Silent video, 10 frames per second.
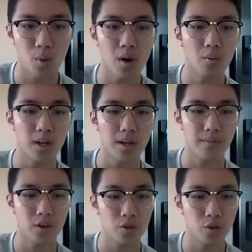point
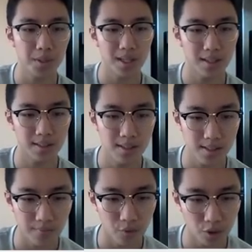whenever you duplicate like this
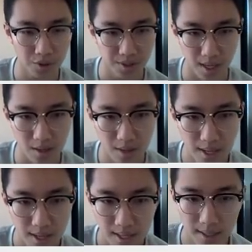and vertical scale
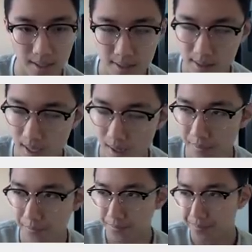is
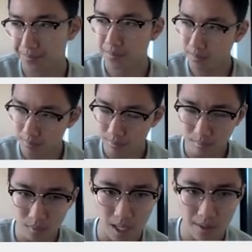if
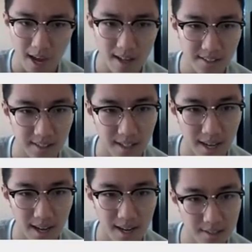you have an ad set
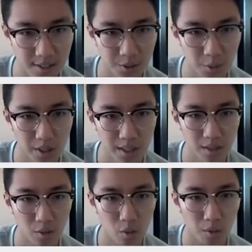that has
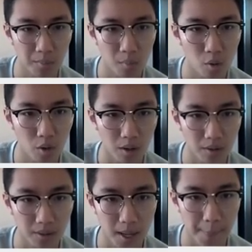three or more,
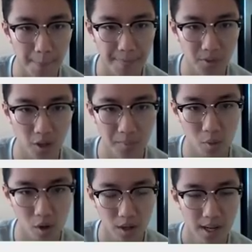okay? Three or
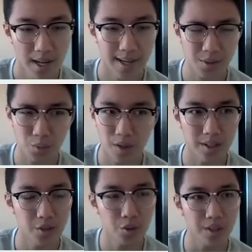more, that's
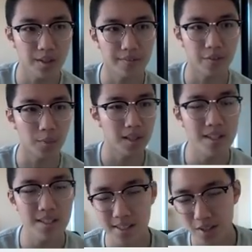when you can confirm it.
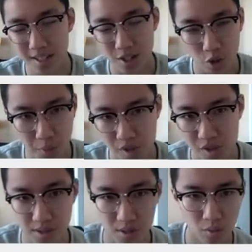Let's just say you get two
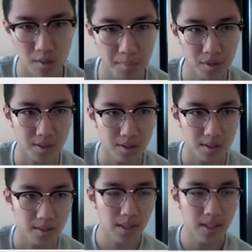purchases or one
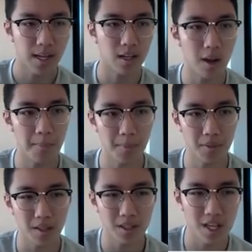purchases. And a lot of people,
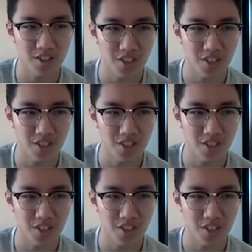they did